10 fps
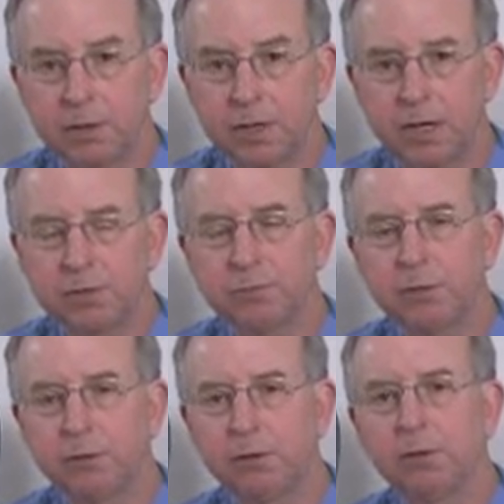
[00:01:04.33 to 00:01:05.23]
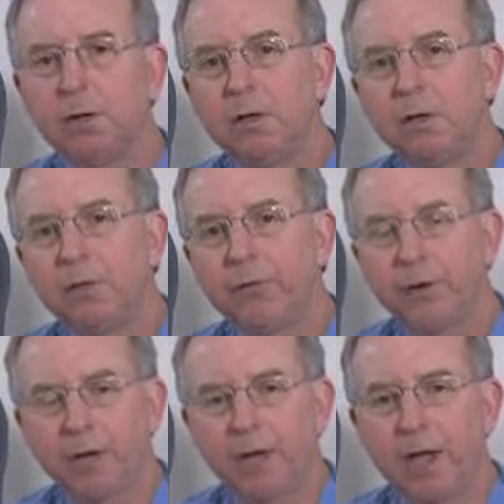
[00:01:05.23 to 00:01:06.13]
you in the hospital,
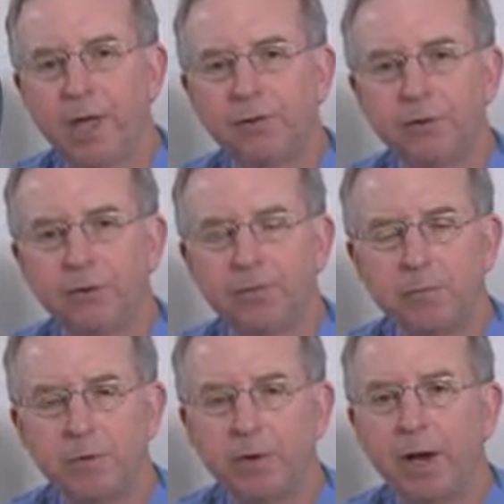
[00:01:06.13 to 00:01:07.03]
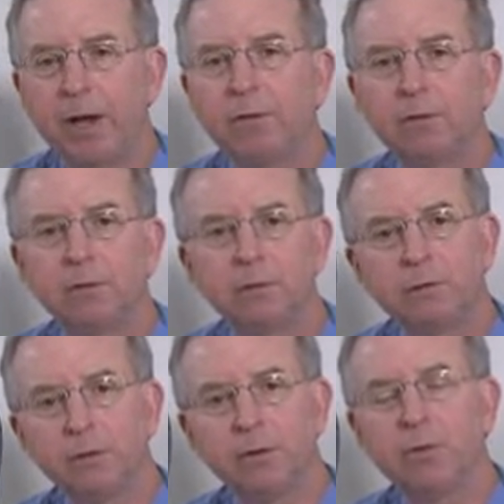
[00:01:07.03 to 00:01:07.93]
thread a catheter from your ankle
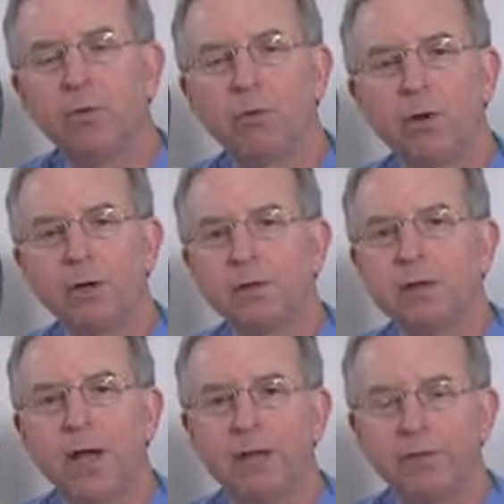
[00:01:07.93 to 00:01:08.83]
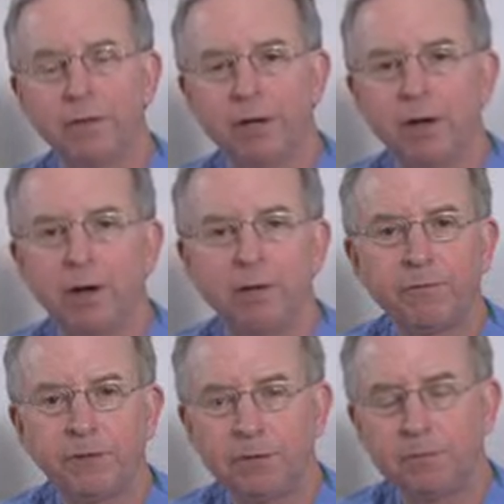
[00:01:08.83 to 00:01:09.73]
to your groin, tie the vein
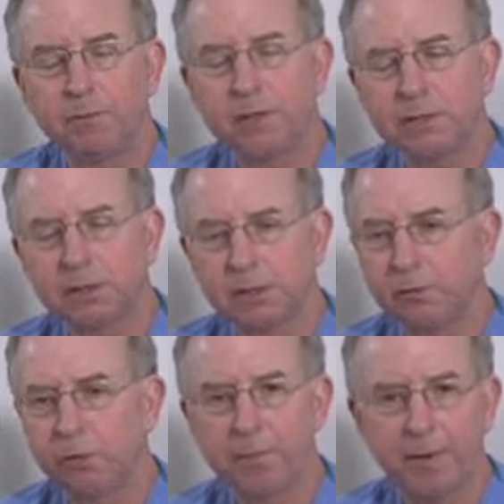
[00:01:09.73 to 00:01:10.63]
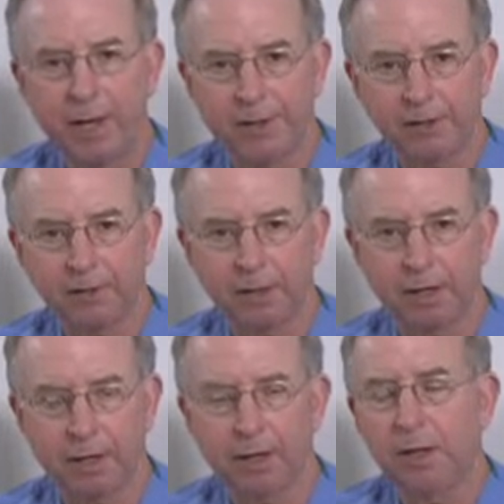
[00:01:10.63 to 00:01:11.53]
off, and then basically rip it out of your
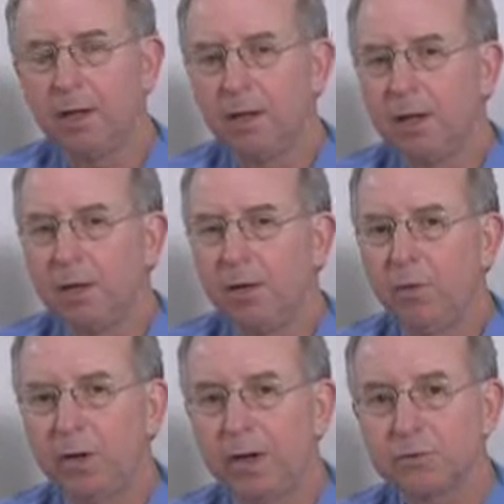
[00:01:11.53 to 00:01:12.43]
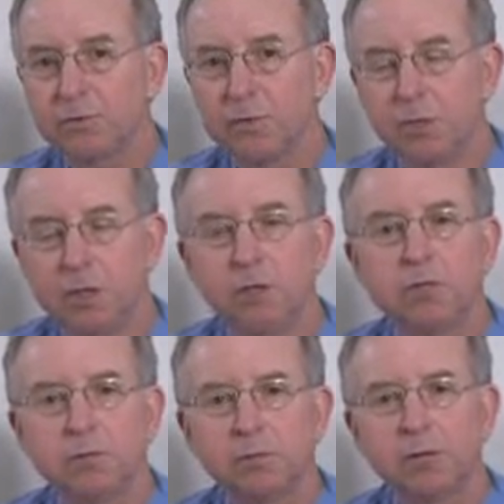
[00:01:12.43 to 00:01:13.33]
leg. When I was in
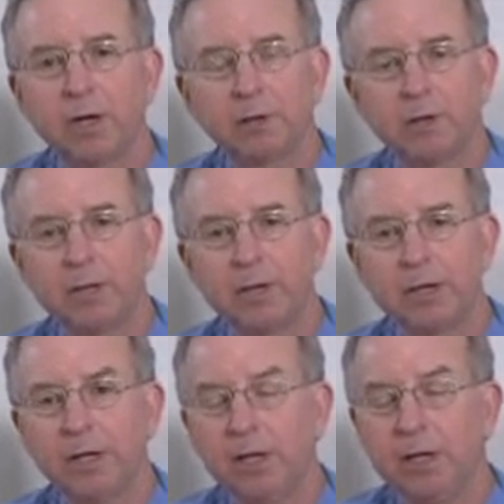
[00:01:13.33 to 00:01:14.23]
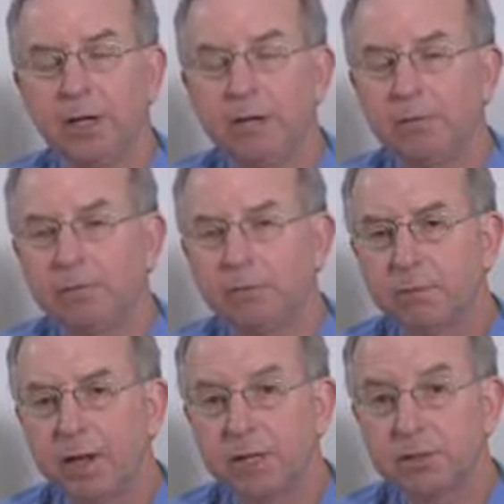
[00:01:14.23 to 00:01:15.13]
Houston with Dr. DeBakey, he
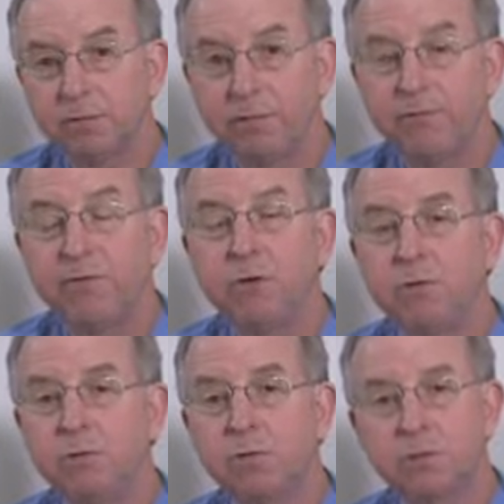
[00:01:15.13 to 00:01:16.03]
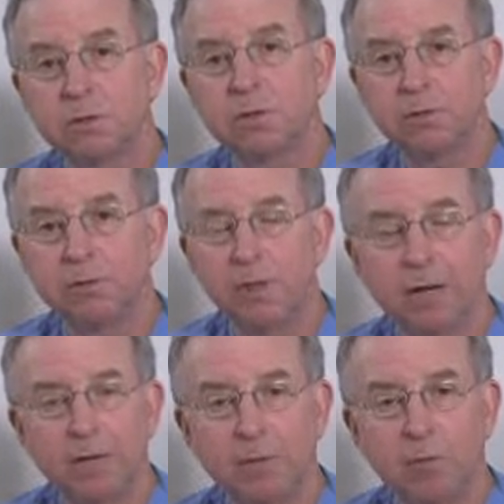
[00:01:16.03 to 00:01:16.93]
actually refused to do
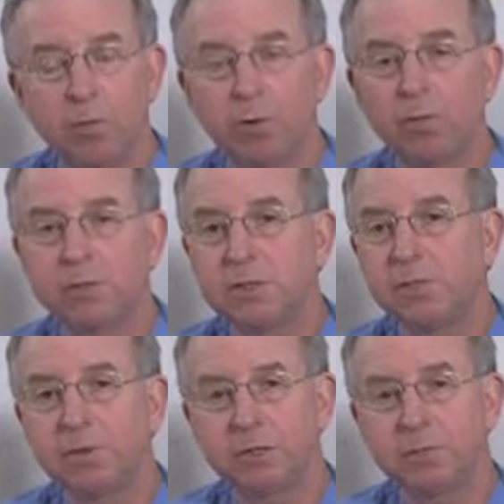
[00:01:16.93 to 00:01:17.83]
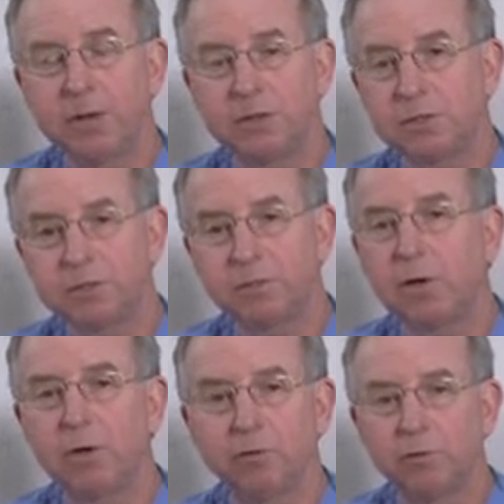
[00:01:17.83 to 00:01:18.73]
that anymore, and we see patients from
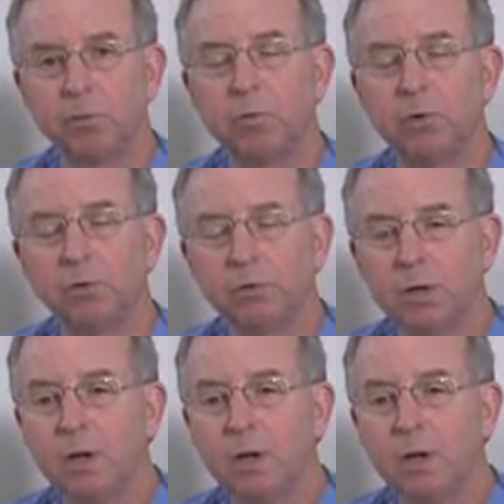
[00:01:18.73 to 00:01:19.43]
all over the world.